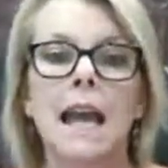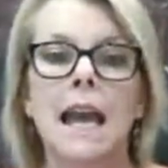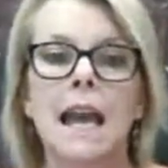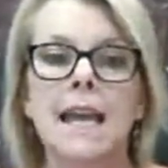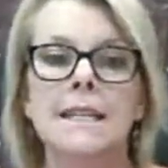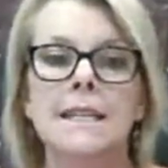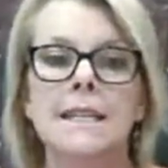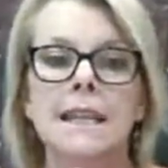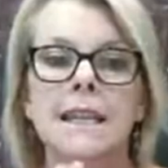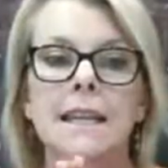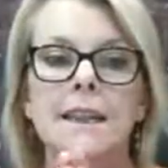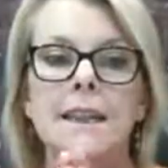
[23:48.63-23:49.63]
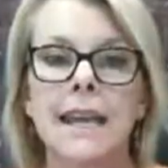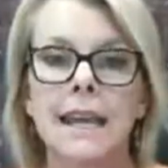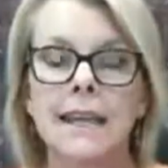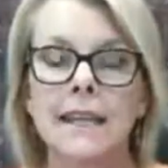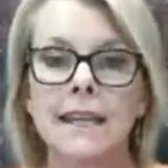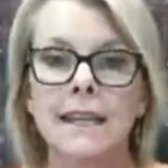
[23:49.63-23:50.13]
And
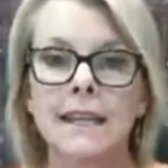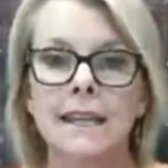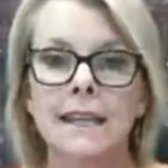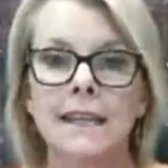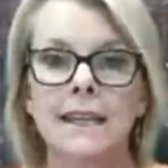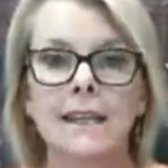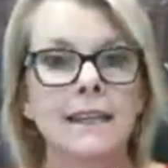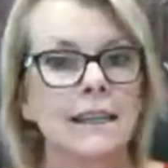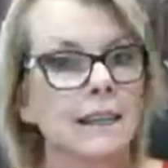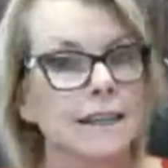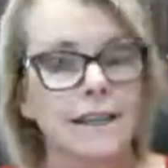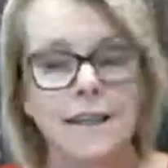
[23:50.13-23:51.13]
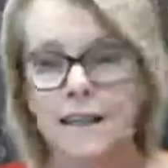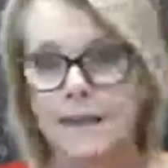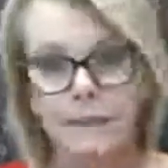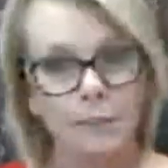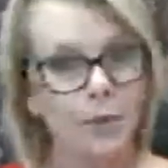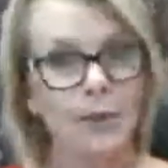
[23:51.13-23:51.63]
then
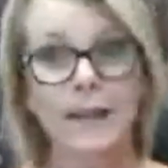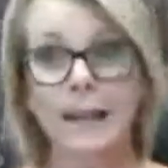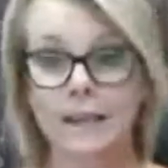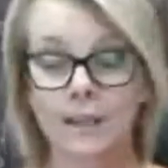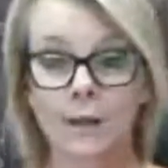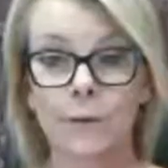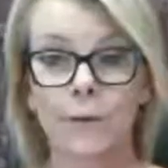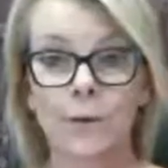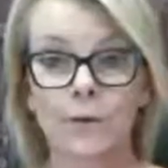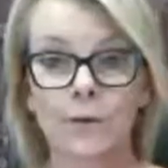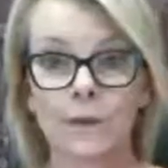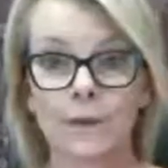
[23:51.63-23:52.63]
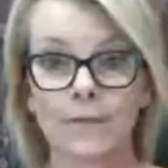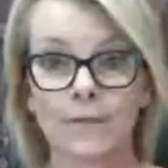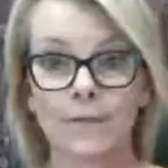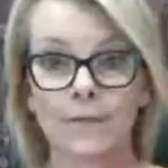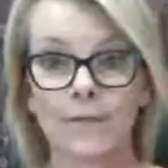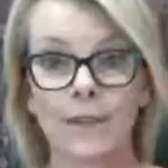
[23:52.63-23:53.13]
put it out to the world.
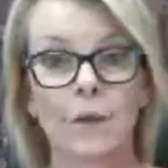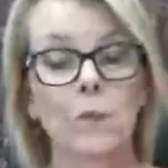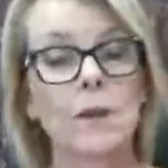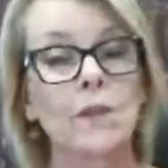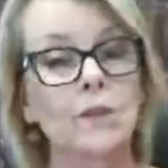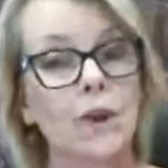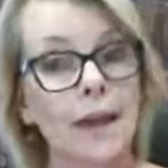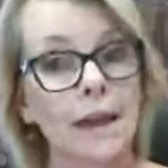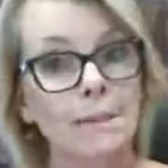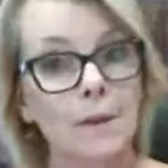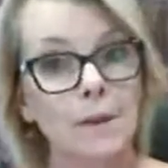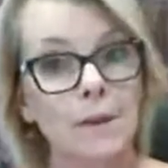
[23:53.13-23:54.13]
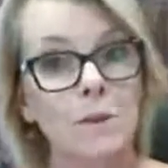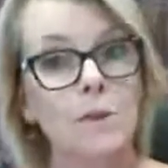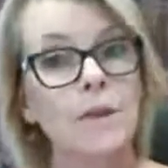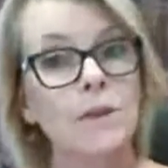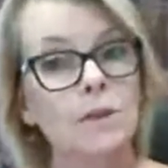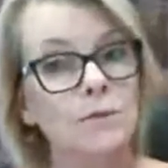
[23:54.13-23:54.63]
Once you're happy with it,
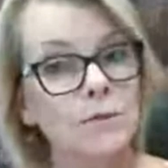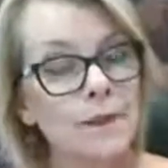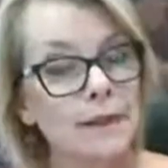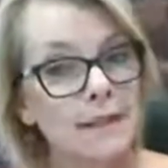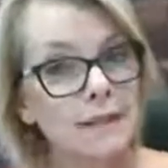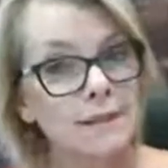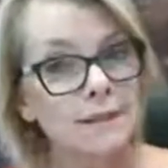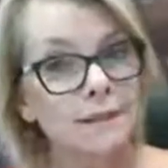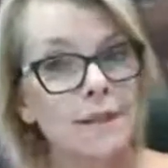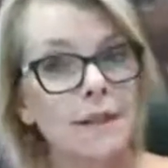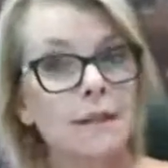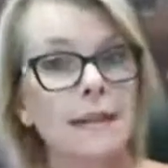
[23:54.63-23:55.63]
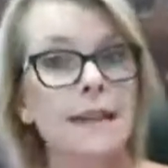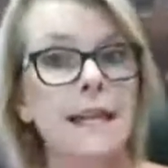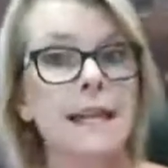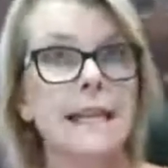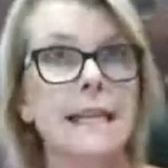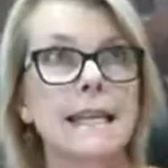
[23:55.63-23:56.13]
once you really feel
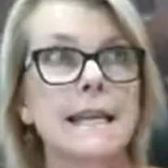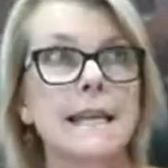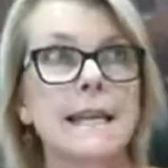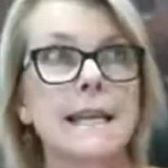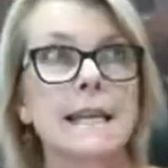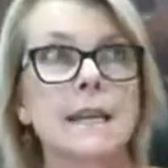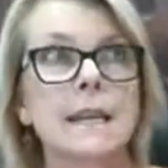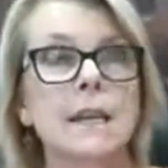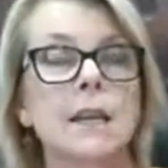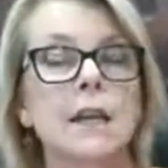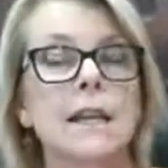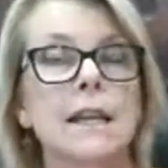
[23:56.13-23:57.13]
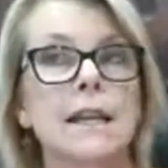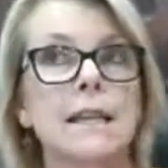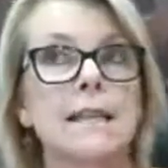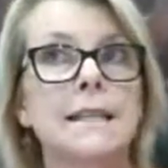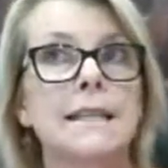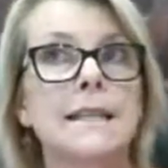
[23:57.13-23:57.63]
that it
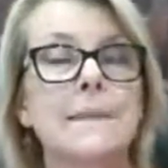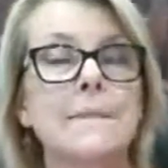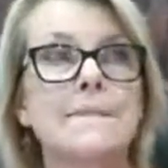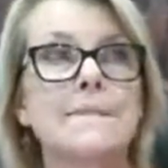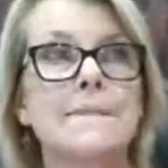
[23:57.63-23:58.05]
is